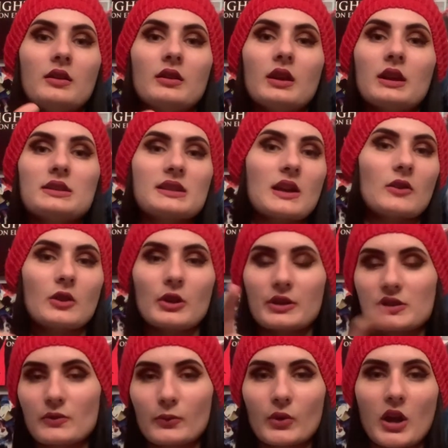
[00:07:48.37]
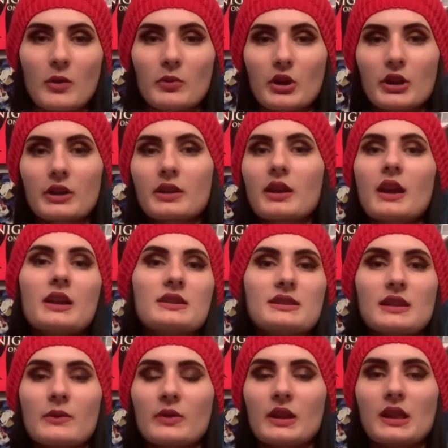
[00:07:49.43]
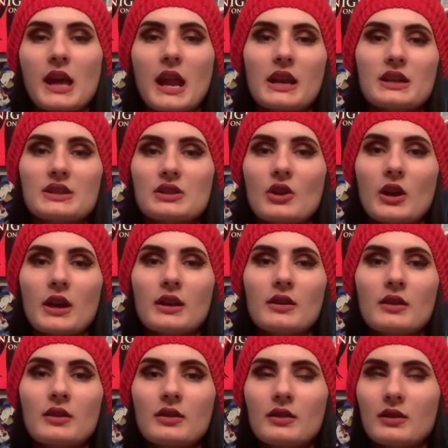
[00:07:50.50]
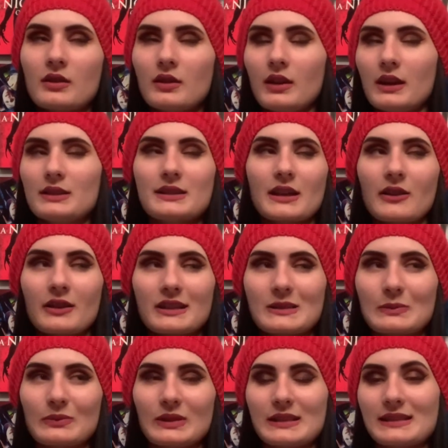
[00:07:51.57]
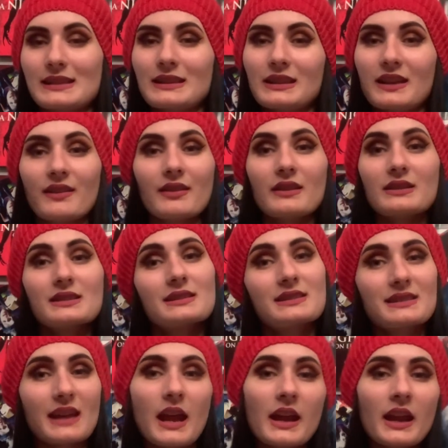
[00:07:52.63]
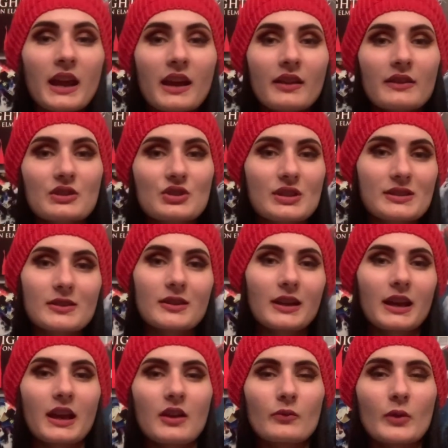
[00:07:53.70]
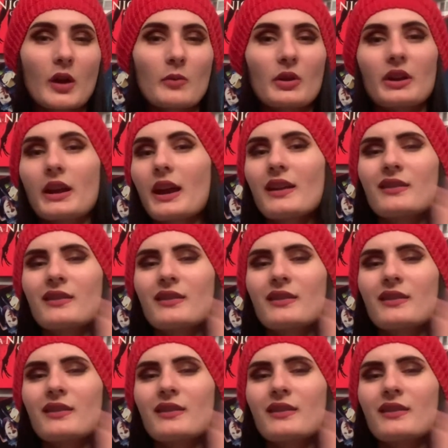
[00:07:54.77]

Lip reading: Adele looked at Robert and stuff like that. It's not Adele explicitly stating that she's looking at Robert.